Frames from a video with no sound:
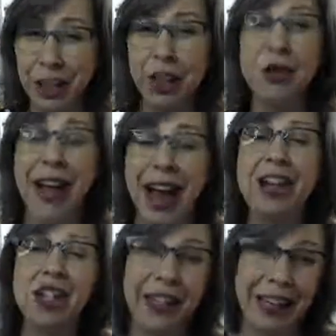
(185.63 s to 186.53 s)
you can
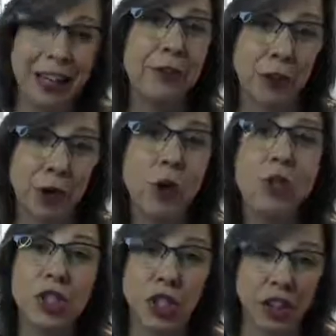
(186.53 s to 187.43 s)
actually gift
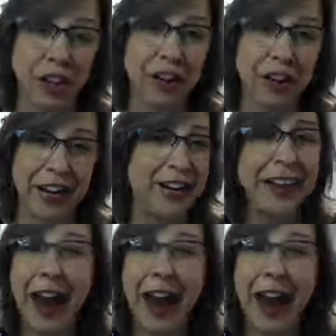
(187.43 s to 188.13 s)
those to charity,